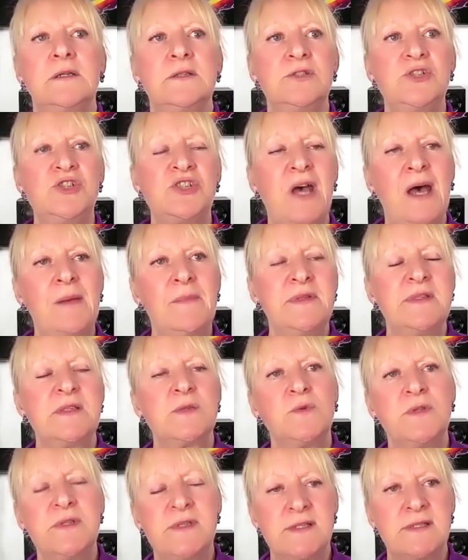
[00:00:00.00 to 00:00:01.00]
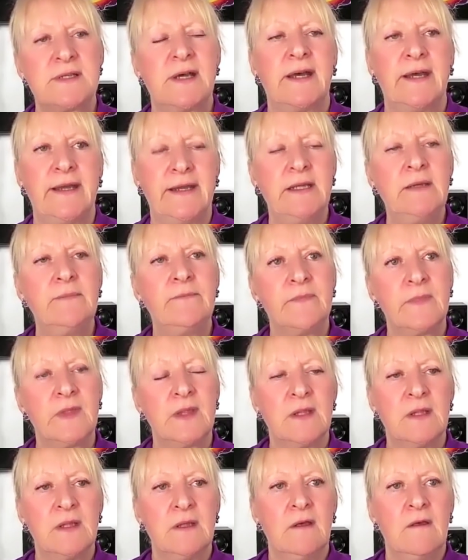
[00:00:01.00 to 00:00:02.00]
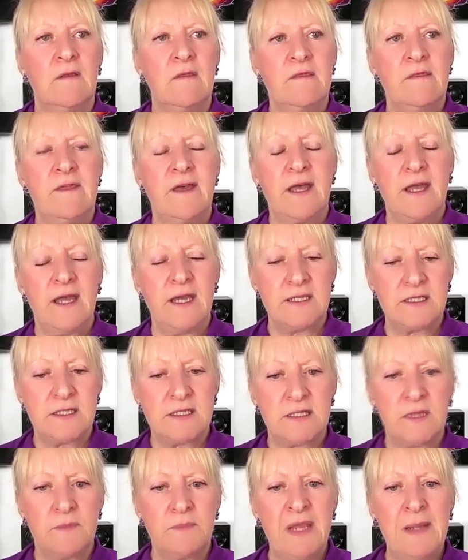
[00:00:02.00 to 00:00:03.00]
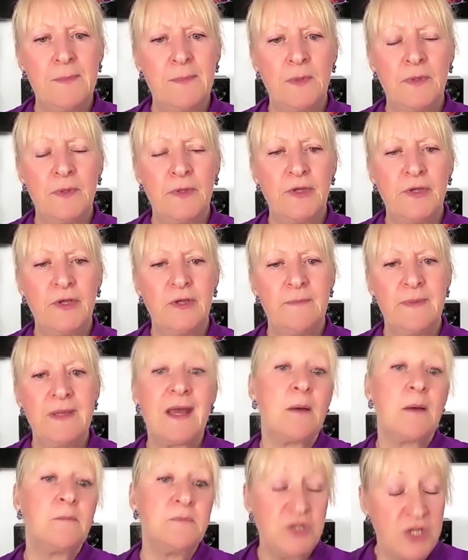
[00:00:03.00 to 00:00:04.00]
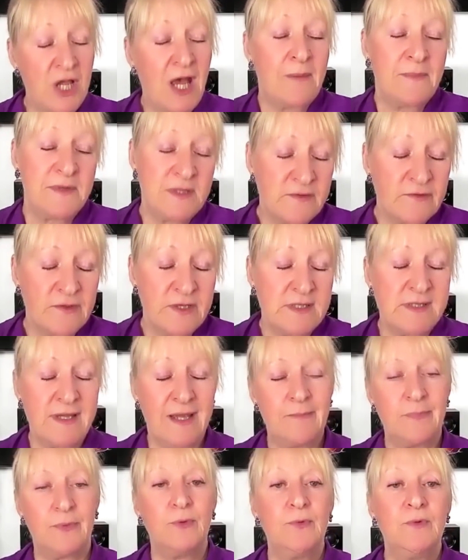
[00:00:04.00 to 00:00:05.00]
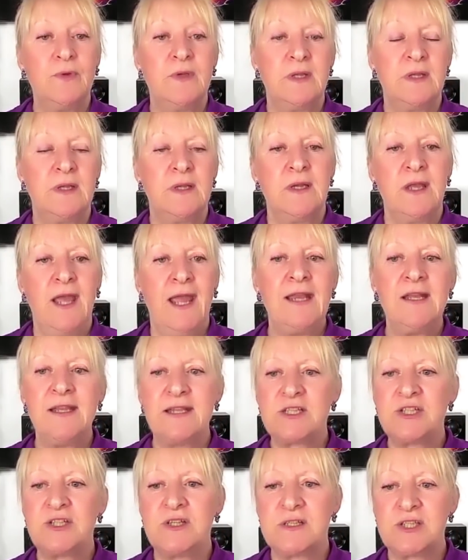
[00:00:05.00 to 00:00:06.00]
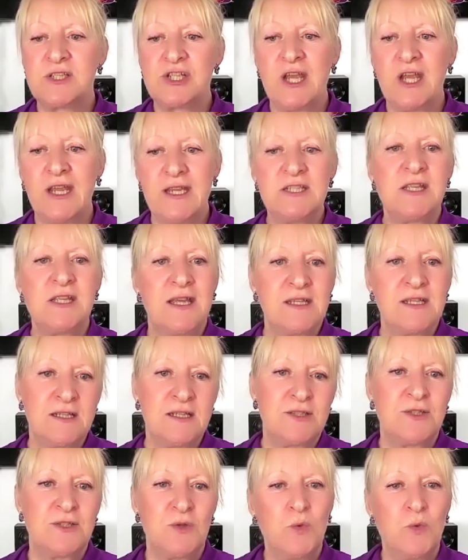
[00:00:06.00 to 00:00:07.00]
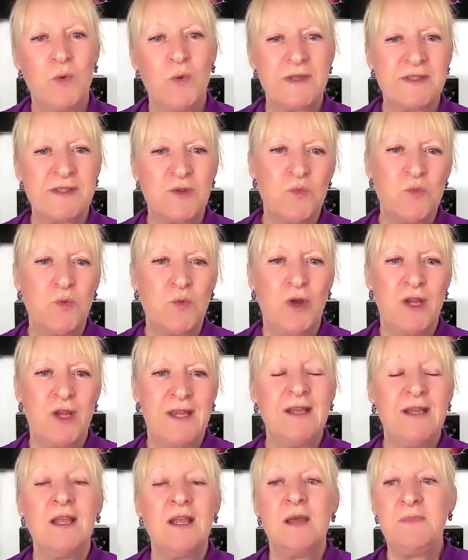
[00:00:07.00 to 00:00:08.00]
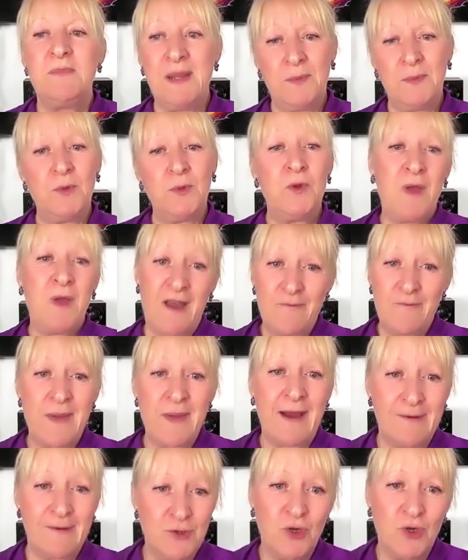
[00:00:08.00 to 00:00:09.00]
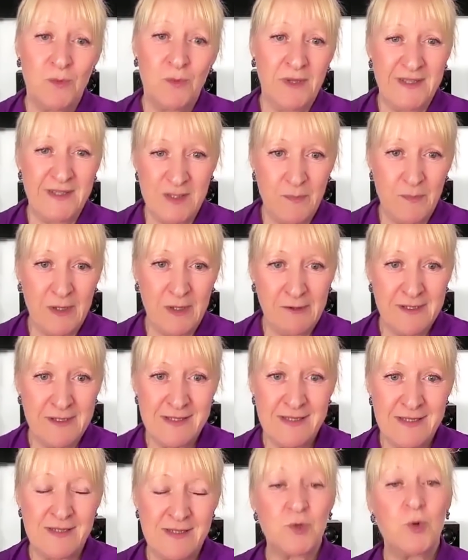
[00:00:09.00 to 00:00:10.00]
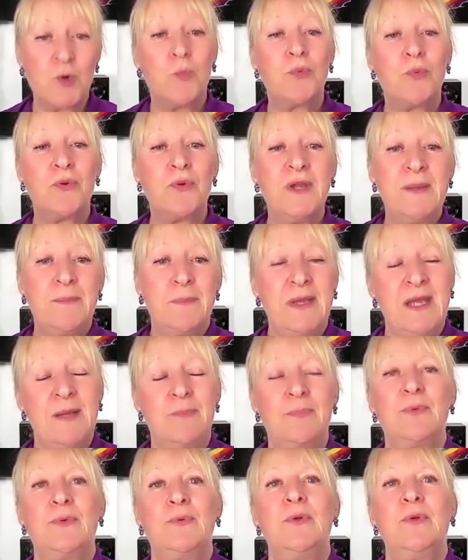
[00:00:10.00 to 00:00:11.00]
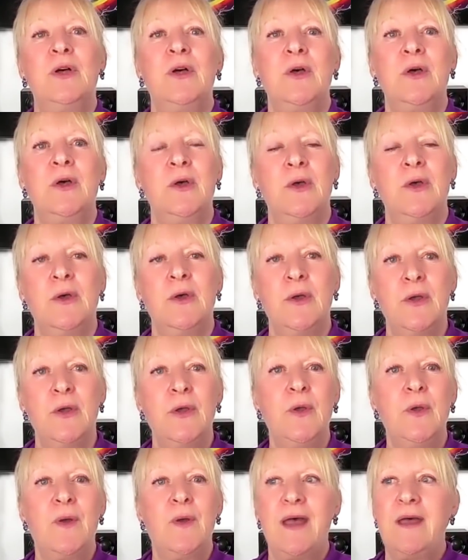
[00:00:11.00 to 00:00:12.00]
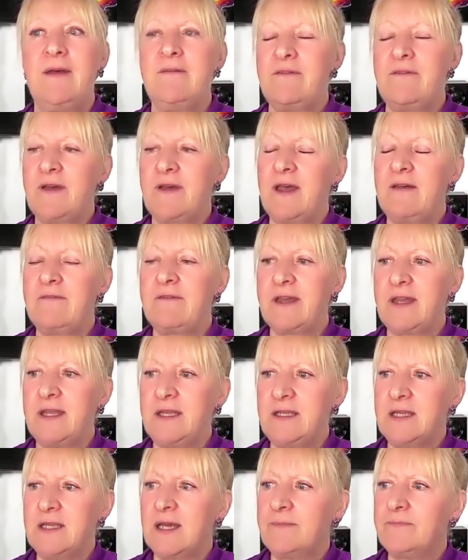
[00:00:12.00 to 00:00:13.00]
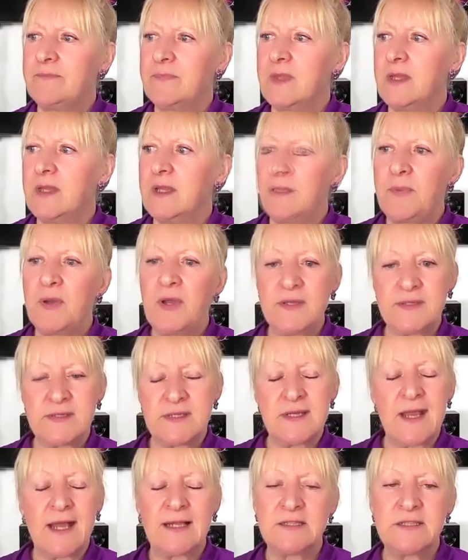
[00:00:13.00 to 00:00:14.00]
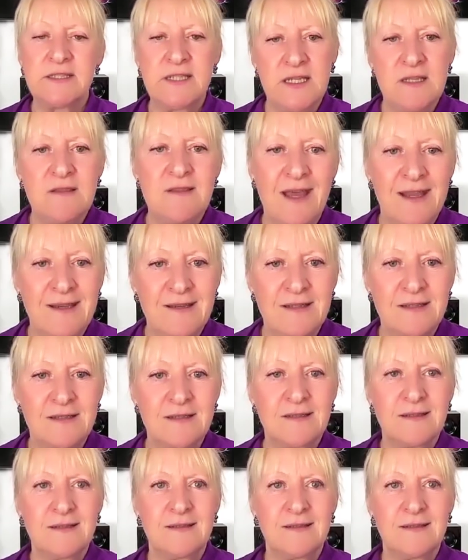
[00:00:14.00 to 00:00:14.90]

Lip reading: shamans would say that people who become shamans, for example, and let's just change that to Western wording, people who have paranormal experiences, or people who have a personality that